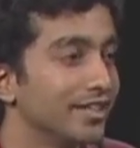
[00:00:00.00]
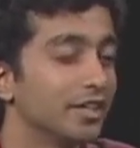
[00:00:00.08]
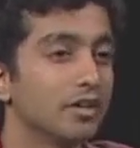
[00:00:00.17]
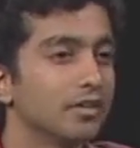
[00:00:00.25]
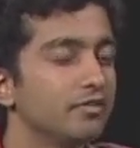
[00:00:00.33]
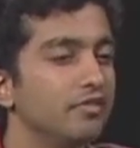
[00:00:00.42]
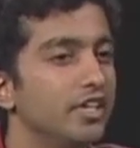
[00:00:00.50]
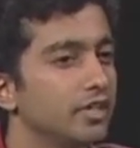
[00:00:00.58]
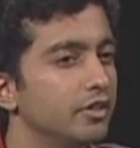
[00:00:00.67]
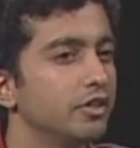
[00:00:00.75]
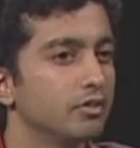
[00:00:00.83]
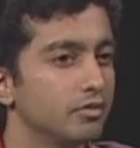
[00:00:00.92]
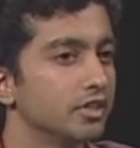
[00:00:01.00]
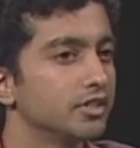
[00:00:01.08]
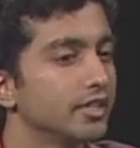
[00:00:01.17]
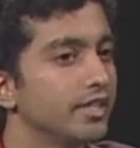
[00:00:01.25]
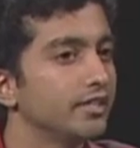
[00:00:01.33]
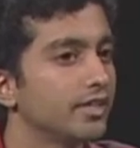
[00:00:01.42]
They call it Vegan
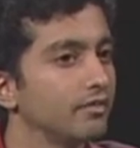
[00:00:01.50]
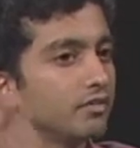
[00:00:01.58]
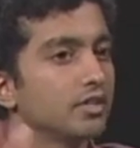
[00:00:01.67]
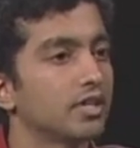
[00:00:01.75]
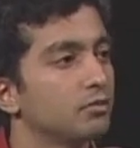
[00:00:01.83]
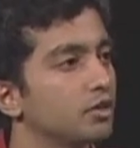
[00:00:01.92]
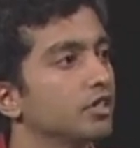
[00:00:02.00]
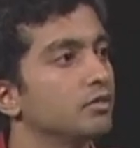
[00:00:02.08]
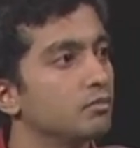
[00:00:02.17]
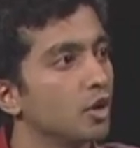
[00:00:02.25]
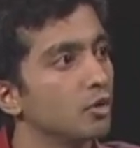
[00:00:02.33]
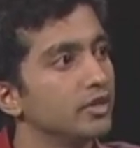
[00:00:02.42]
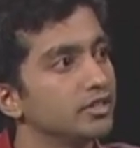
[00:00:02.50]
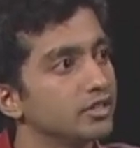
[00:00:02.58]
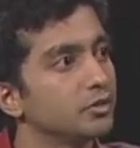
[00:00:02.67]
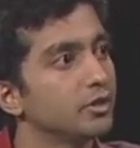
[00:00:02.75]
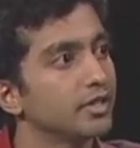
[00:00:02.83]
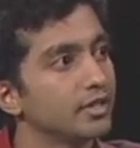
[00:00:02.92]
University. They have a couple of components
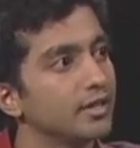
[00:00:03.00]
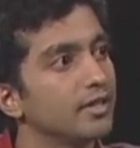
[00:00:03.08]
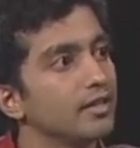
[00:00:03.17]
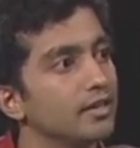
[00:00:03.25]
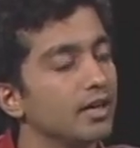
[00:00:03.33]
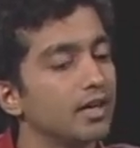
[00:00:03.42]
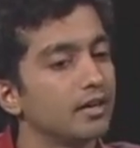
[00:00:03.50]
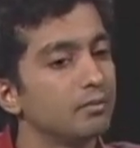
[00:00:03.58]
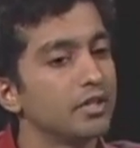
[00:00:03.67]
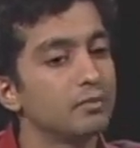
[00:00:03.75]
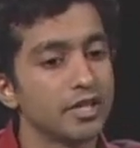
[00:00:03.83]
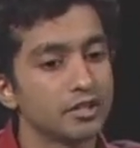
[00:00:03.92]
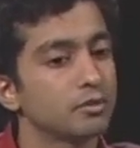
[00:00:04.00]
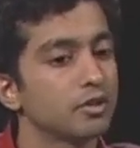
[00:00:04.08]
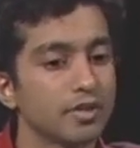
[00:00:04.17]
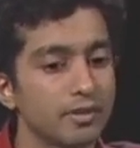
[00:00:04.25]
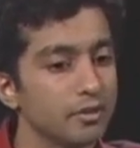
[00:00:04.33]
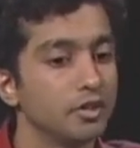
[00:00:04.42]
to it. But the mentor
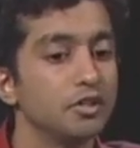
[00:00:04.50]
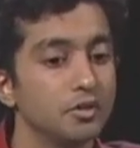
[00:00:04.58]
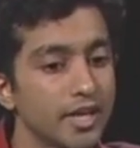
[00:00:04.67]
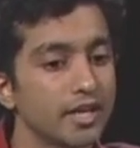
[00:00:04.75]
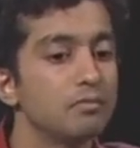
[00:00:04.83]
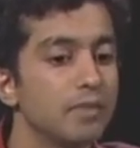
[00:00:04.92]
program, you get a